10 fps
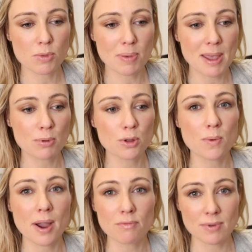the people
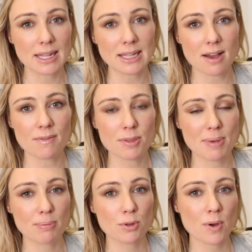who I really love, the
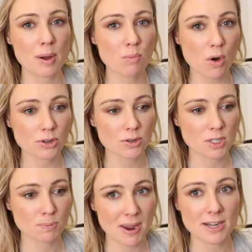people who I want to
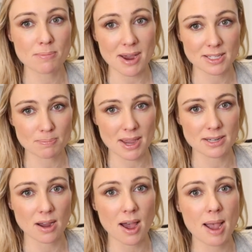spend my spare
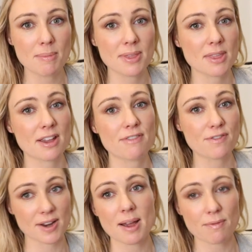time and that I
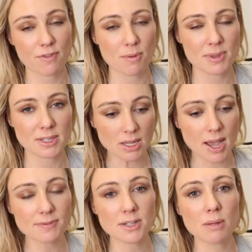free up from this
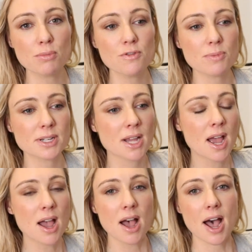lifestyle movement,
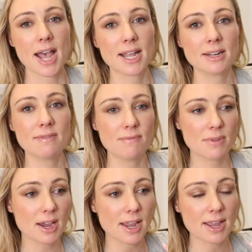I can
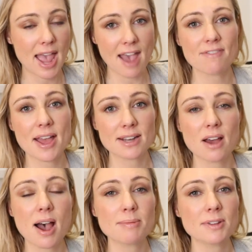have that
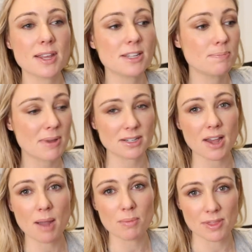time to then spend
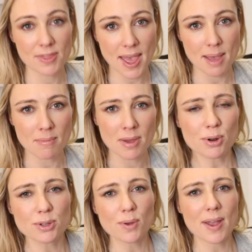time with them. But
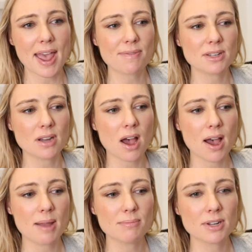also I have the
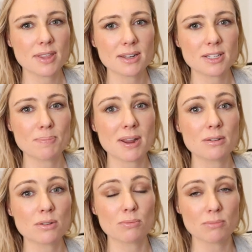time to then
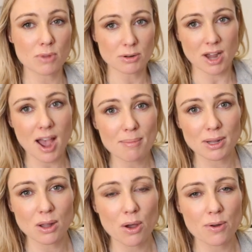spend time
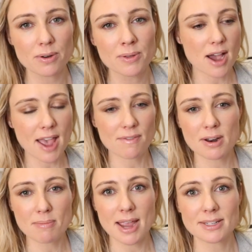alone. I have
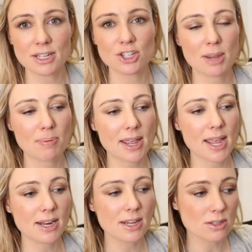an amazing
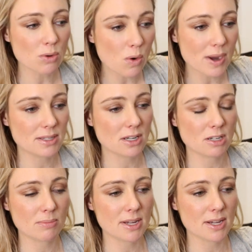GP and he's always said
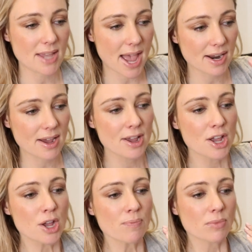to me, Kanna,
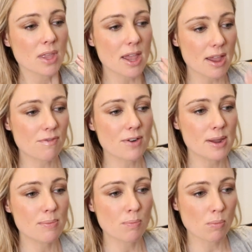
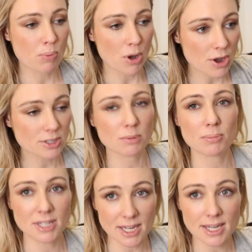every person,
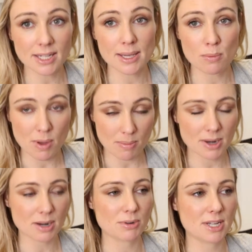particularly
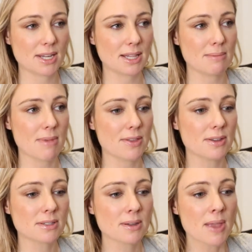women and particularly
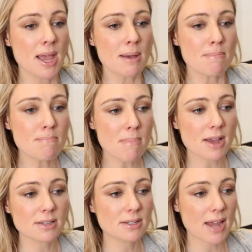mothers,
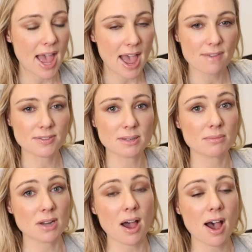must have
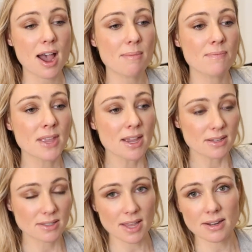some time
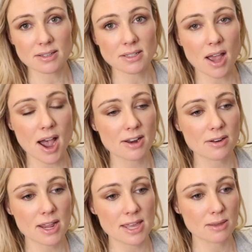set
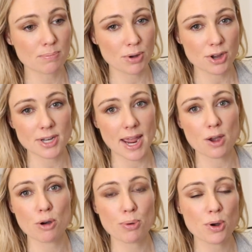aside either per day
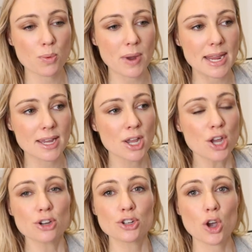or per week
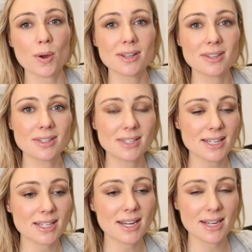to go and
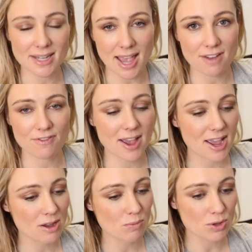sit in a
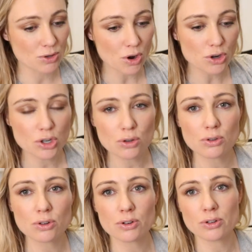cafe with no
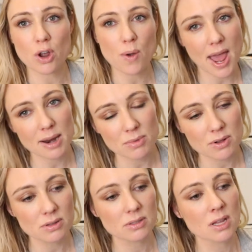children, no
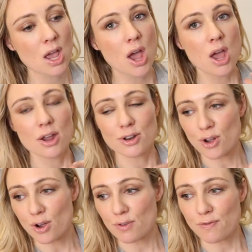animals,
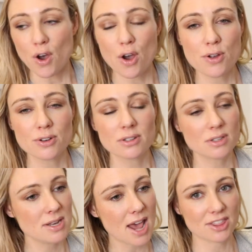no
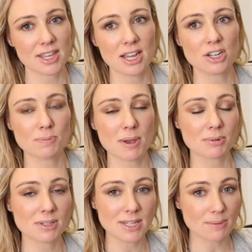phones, nothing, and just be able
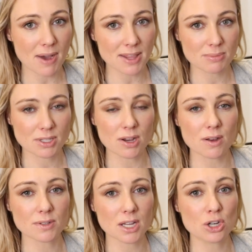to sit by
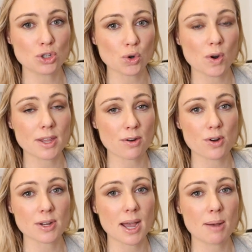themselves and enjoy their
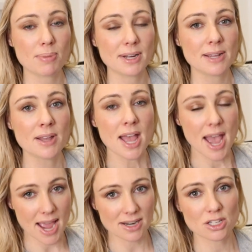own company
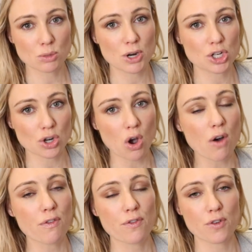and switch
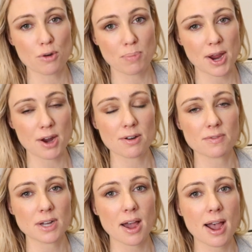off for a period
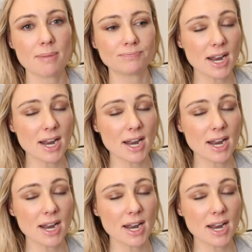of time.